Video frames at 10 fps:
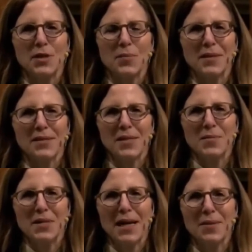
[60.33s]
but
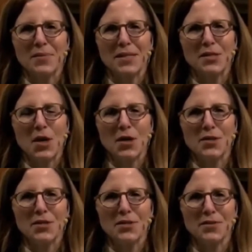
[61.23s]
sometimes it's hard
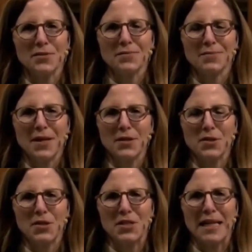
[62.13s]
to
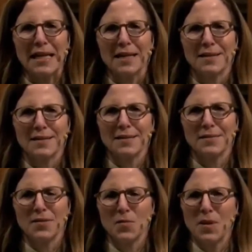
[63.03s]
understand for people